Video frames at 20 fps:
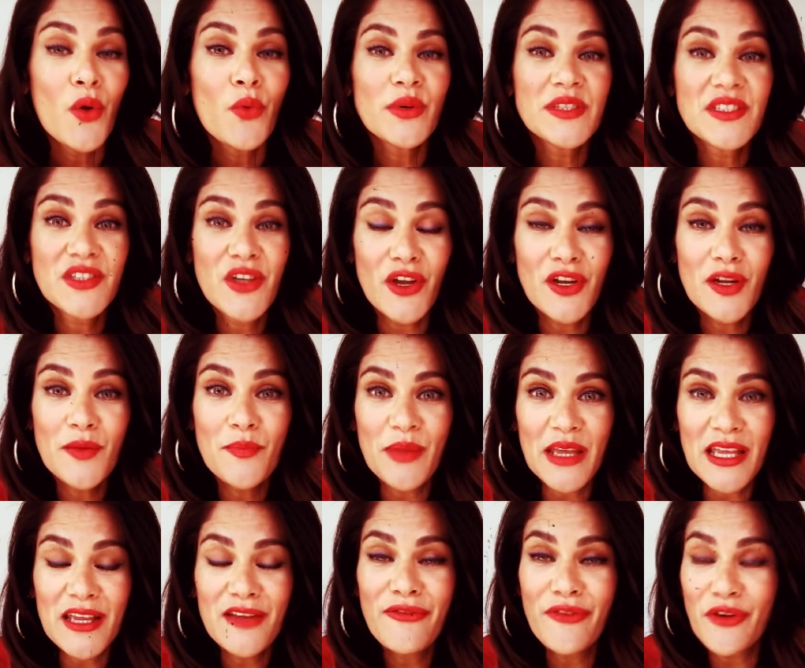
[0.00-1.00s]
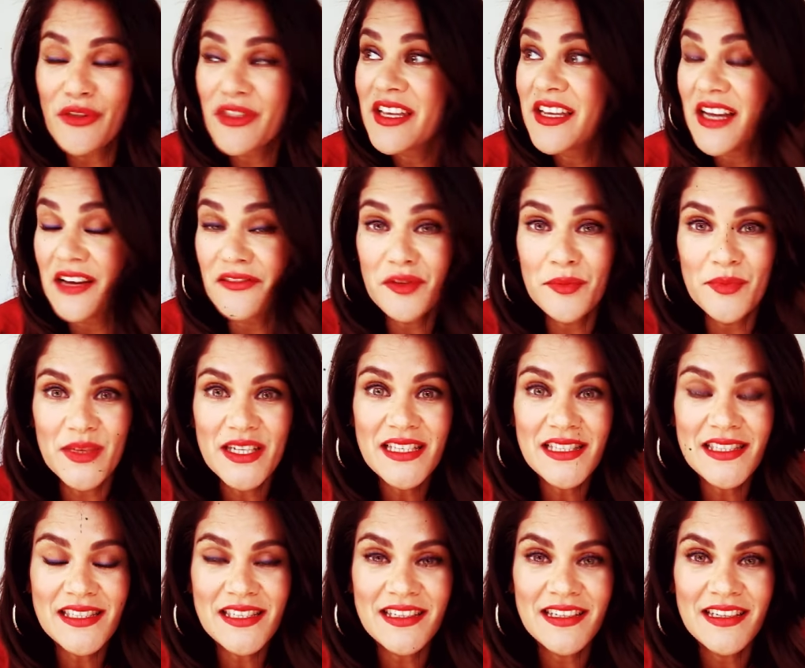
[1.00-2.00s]
was going to be for the
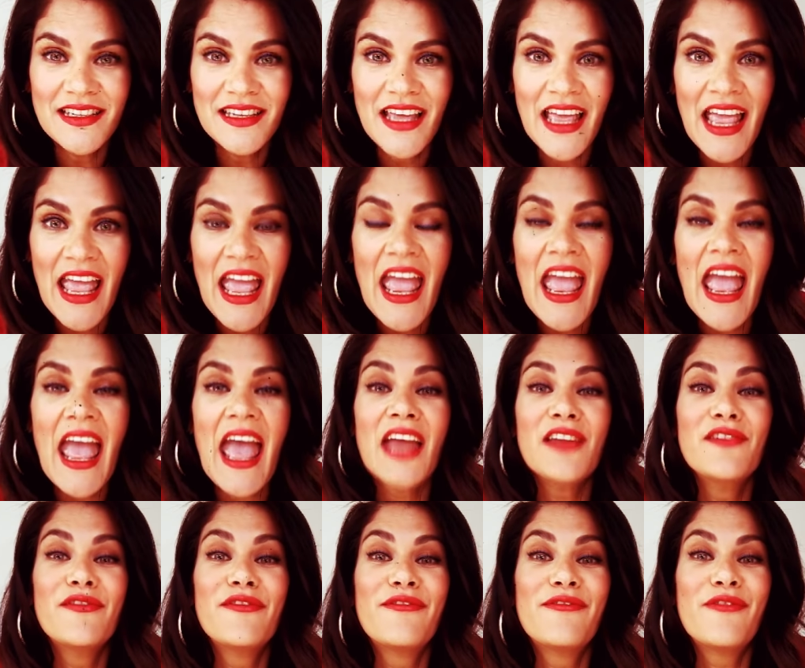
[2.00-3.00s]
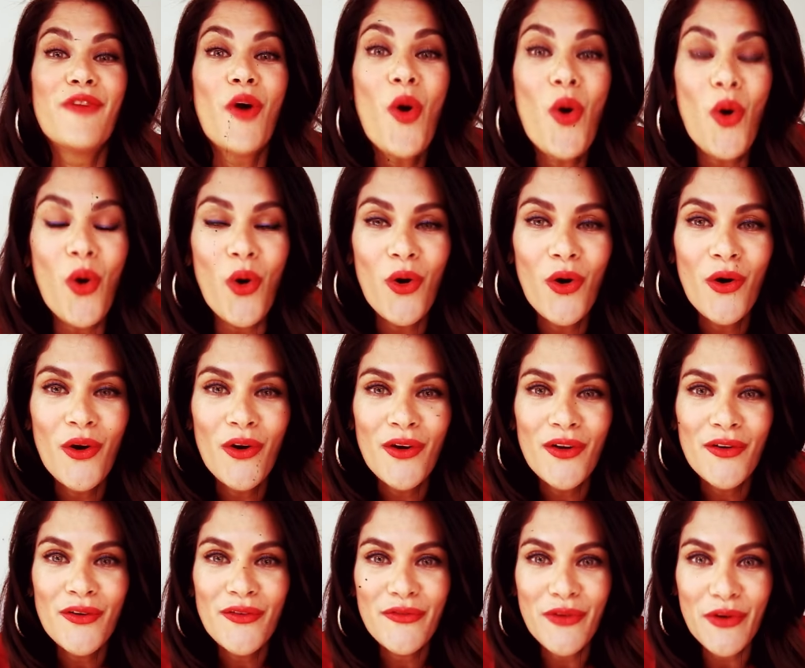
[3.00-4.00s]
government and 4
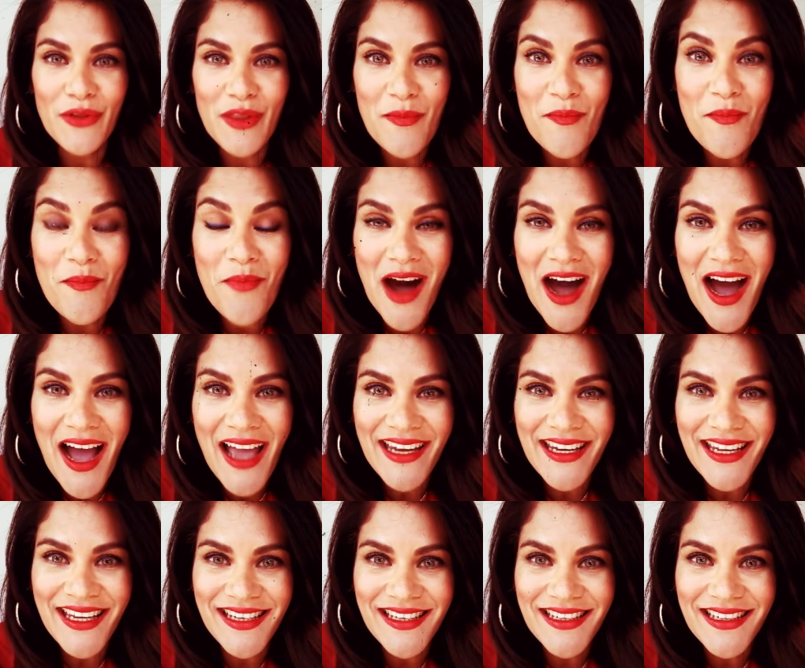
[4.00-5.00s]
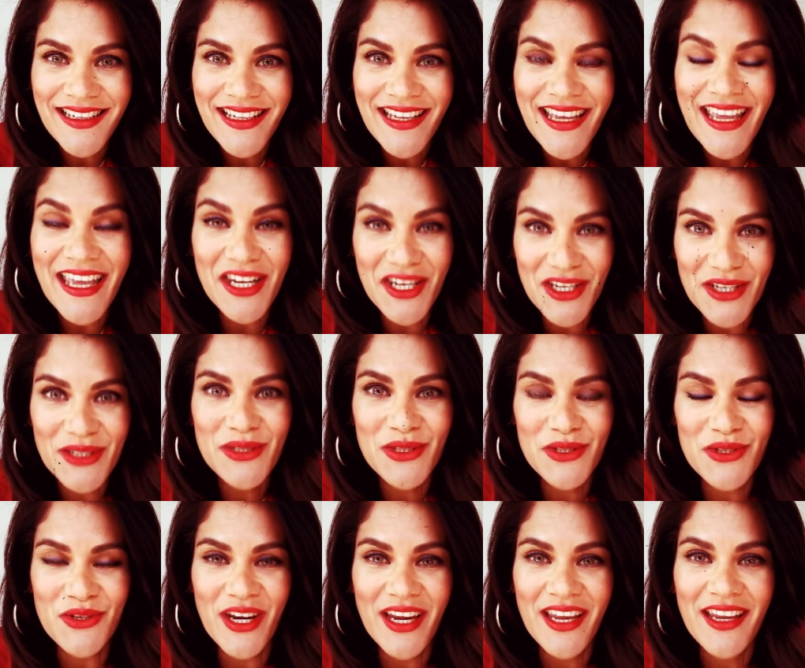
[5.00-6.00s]
for the mining
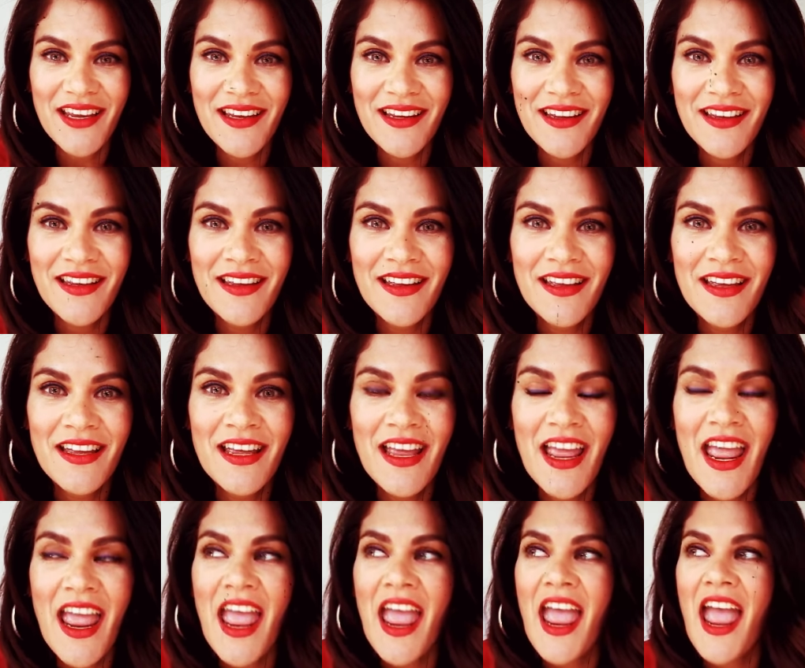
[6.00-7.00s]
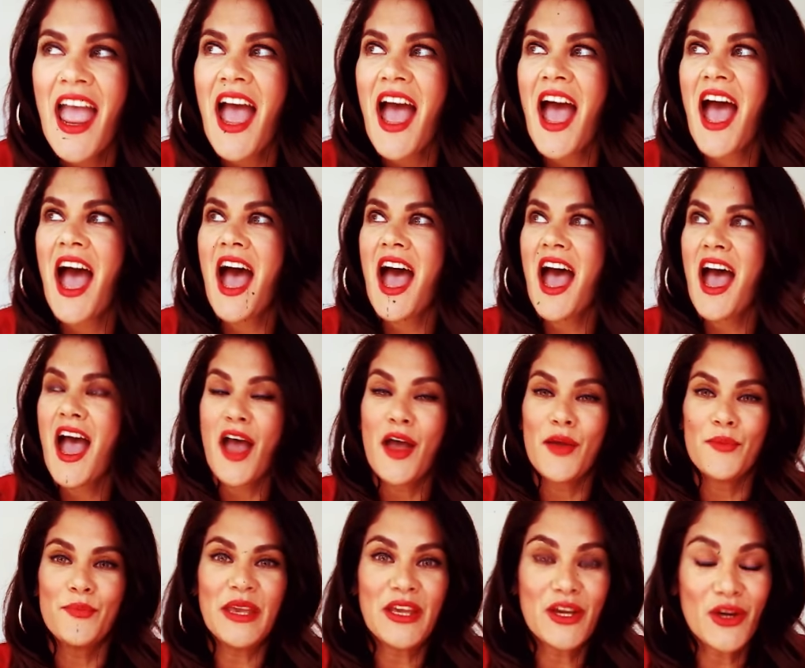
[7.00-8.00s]
industry. Uh,
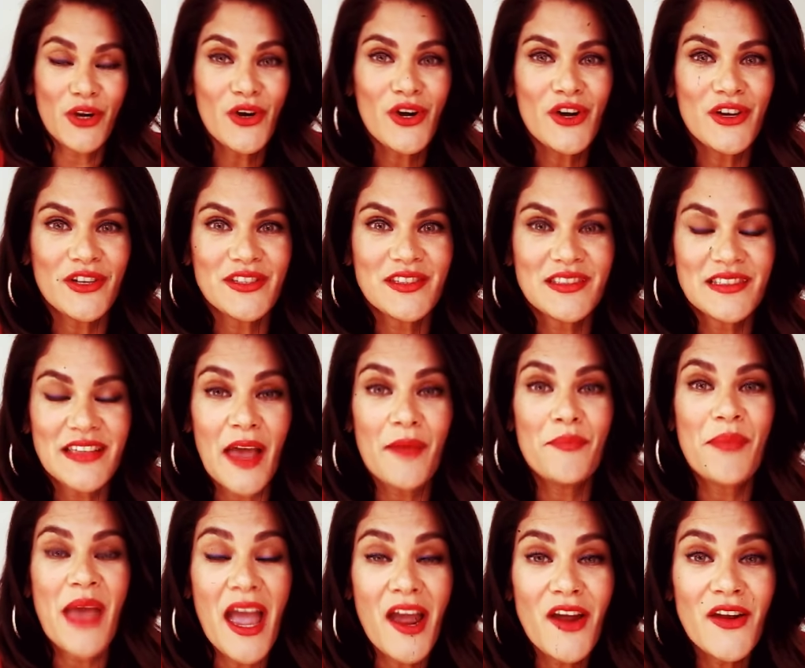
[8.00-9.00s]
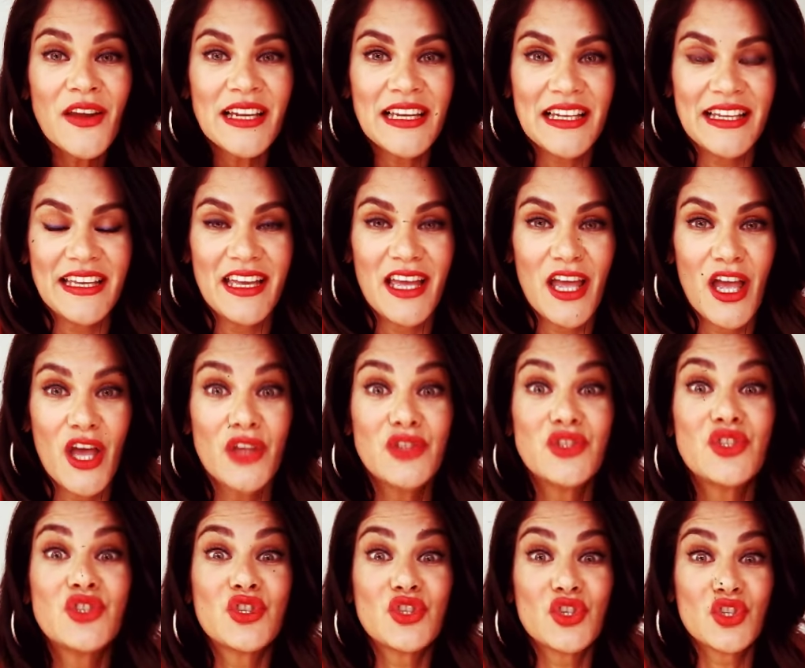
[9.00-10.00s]
because apparently
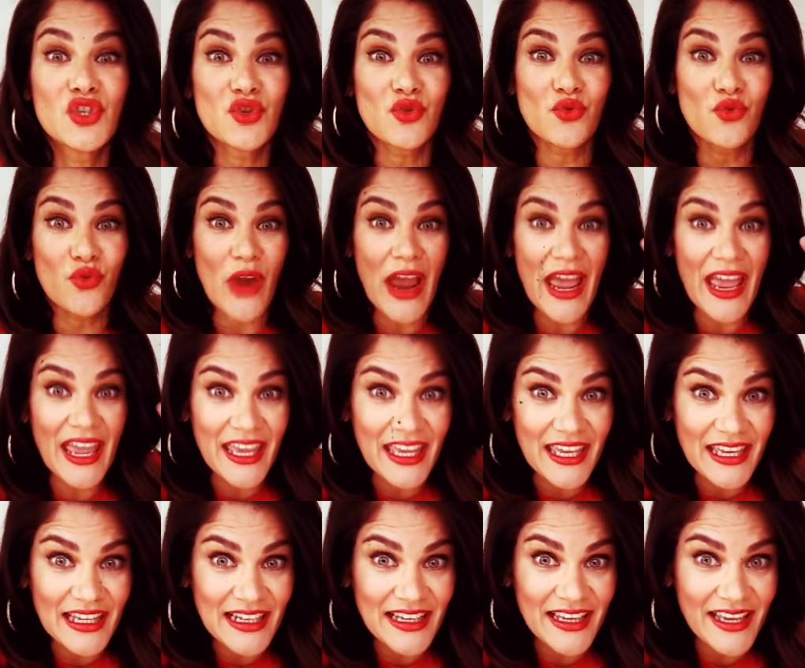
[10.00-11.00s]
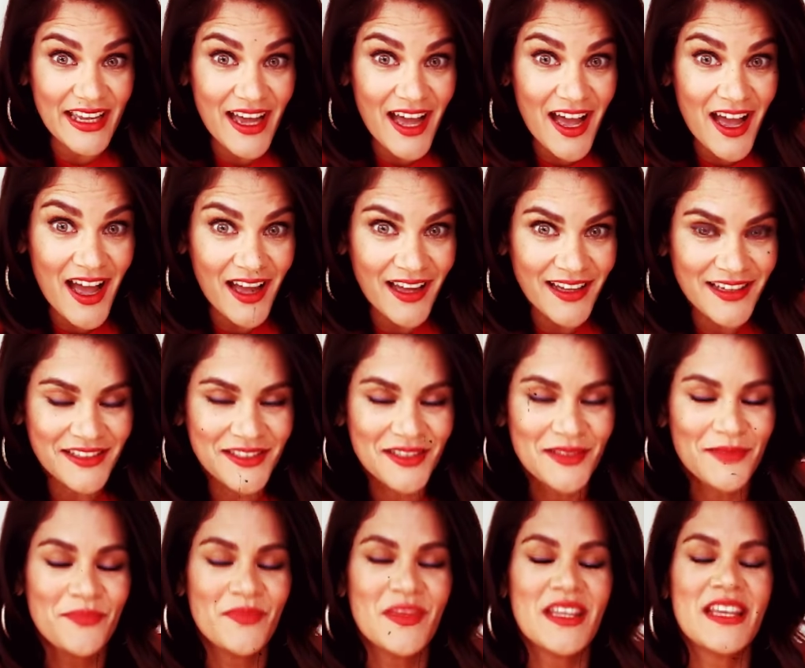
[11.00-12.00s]
Australia
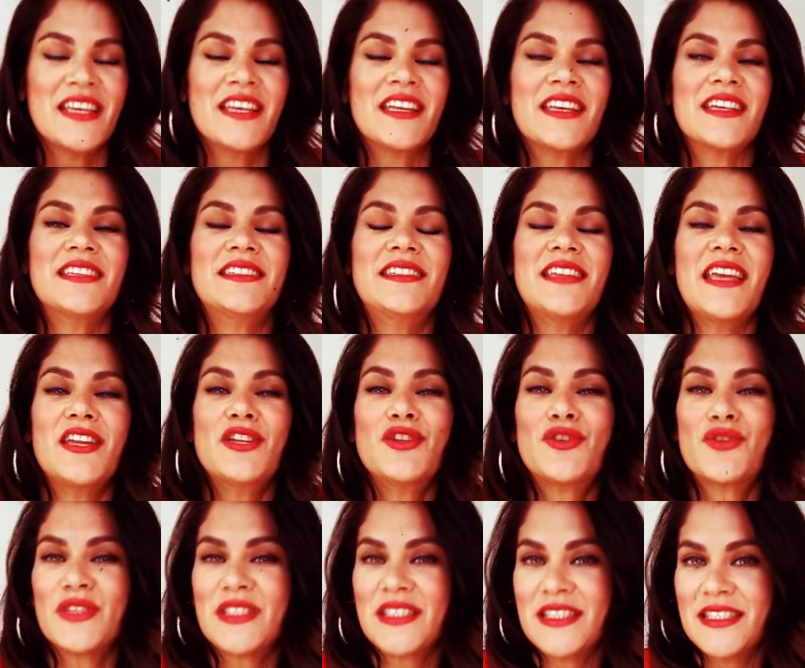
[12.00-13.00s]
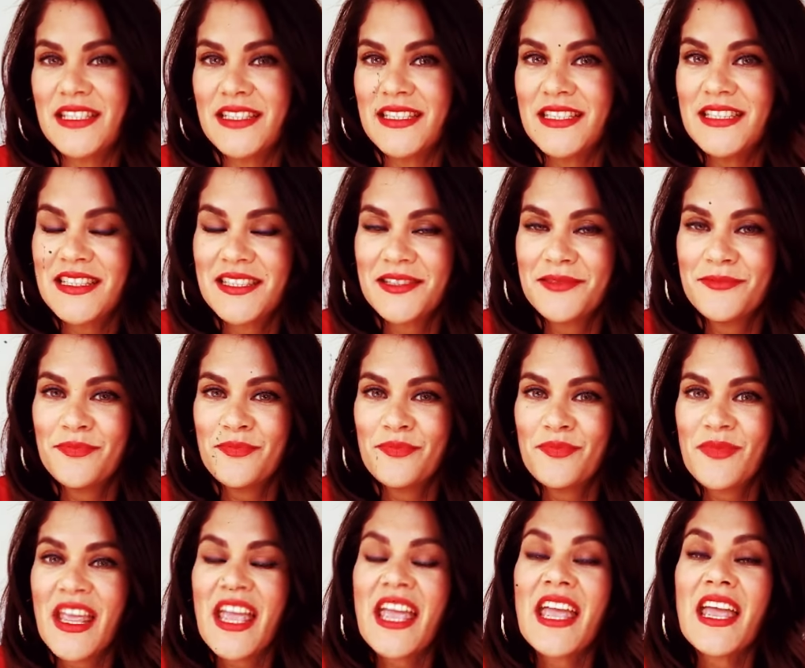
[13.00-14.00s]
is interested
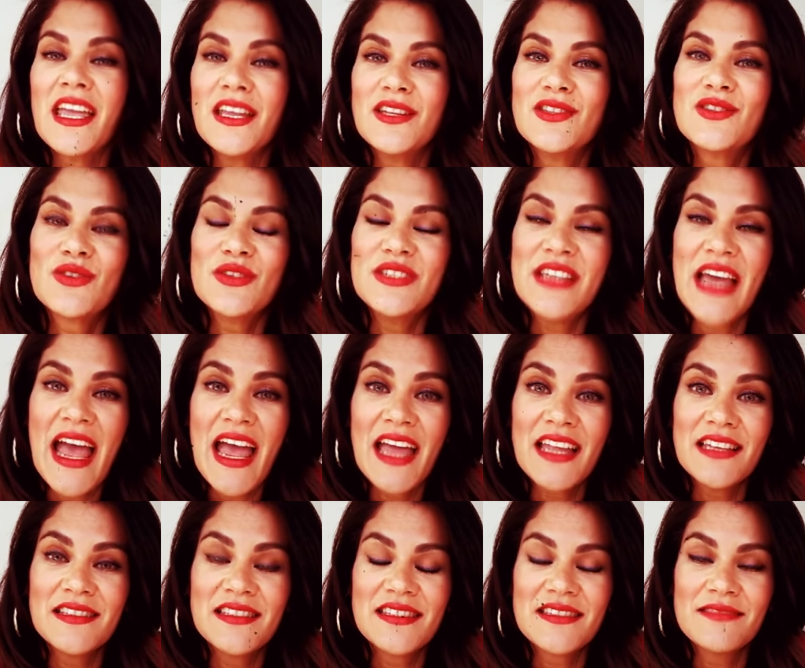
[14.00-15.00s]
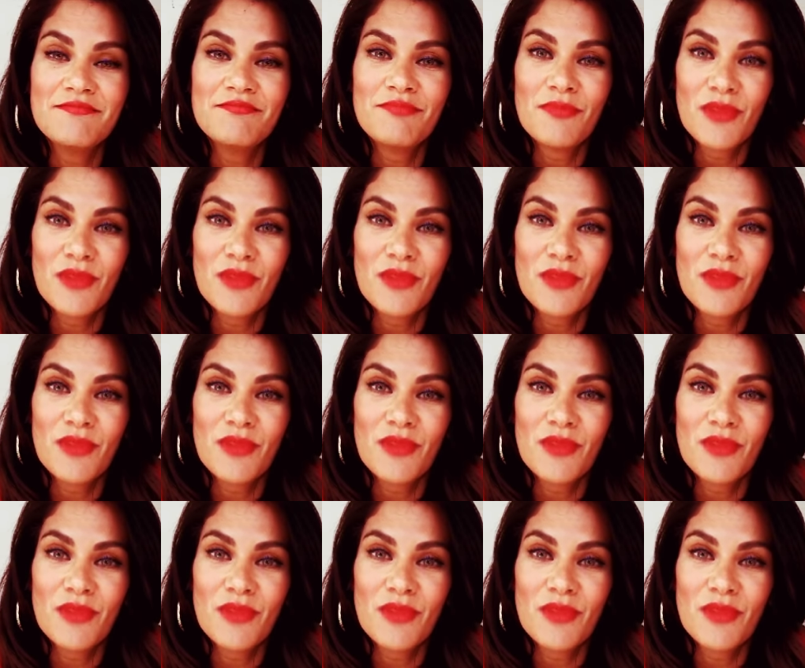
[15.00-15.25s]
in Sudan's